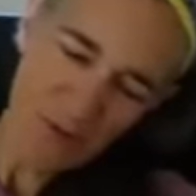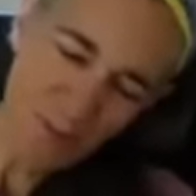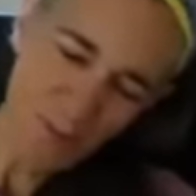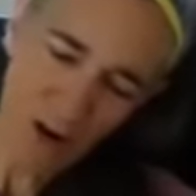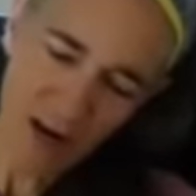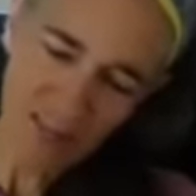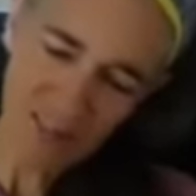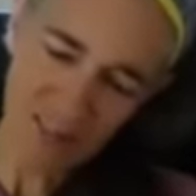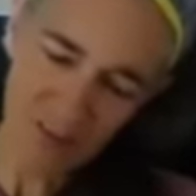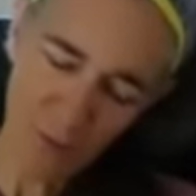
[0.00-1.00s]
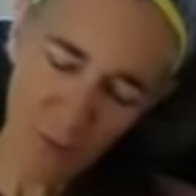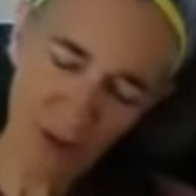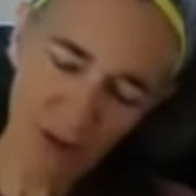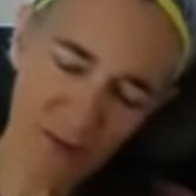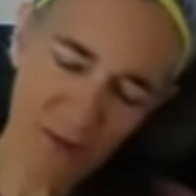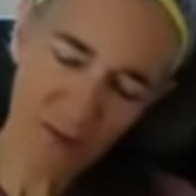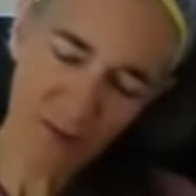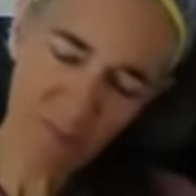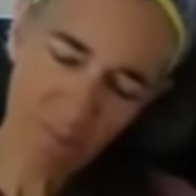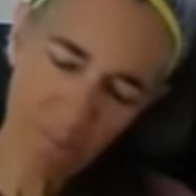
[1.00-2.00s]
most practice of
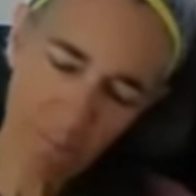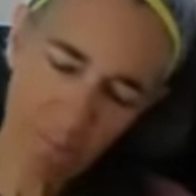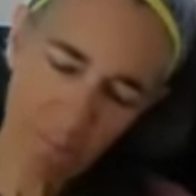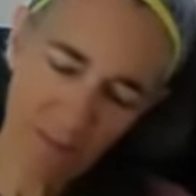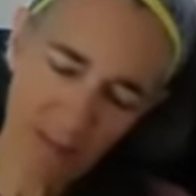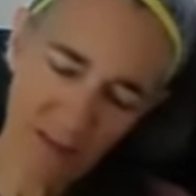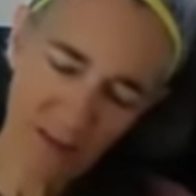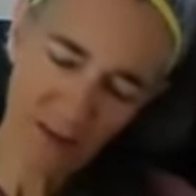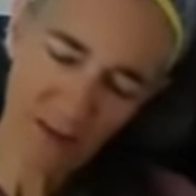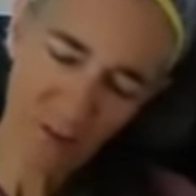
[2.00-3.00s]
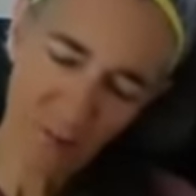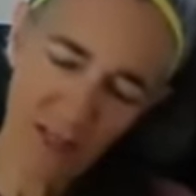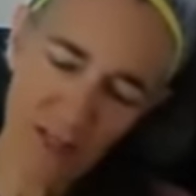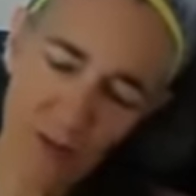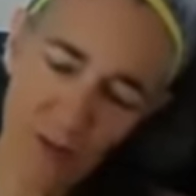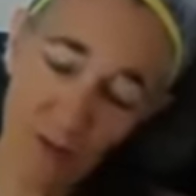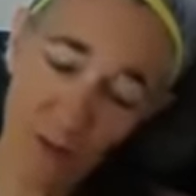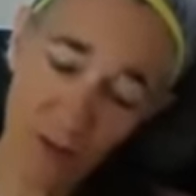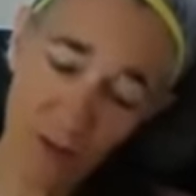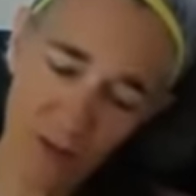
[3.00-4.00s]
prayer on page
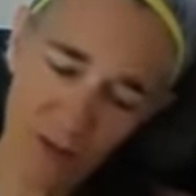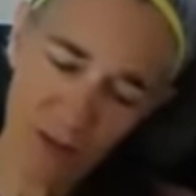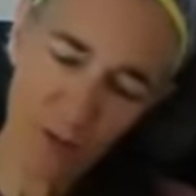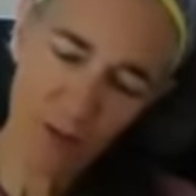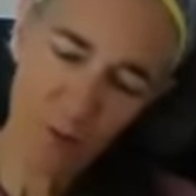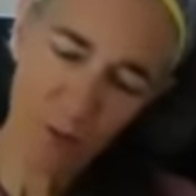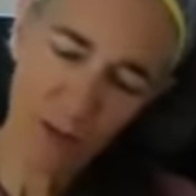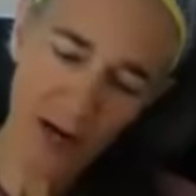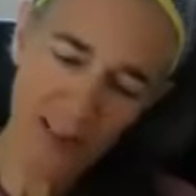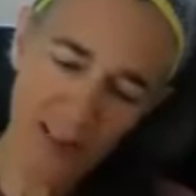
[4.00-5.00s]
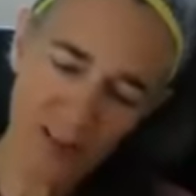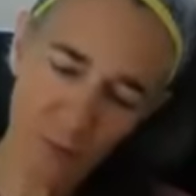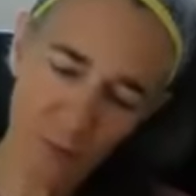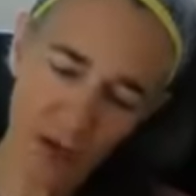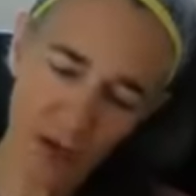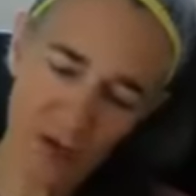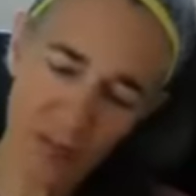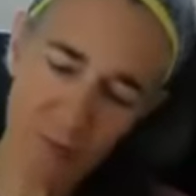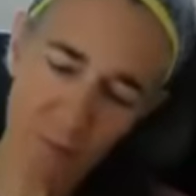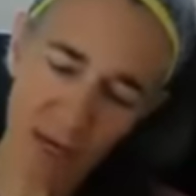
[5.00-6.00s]
243. Most practice of prayer
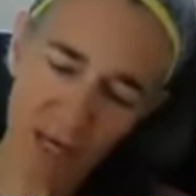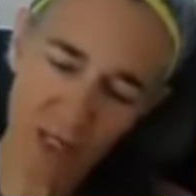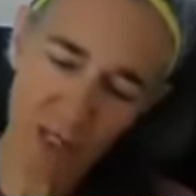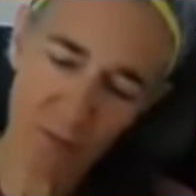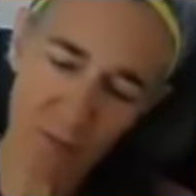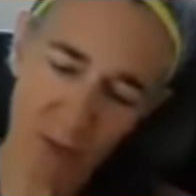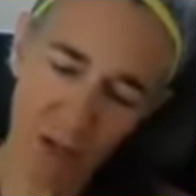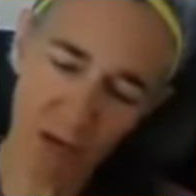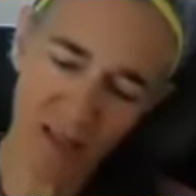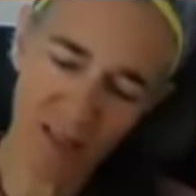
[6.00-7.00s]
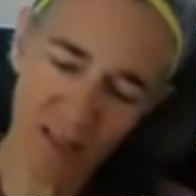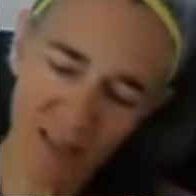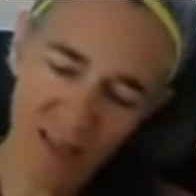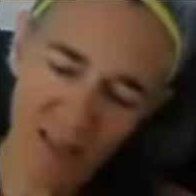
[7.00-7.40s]
is patient plod.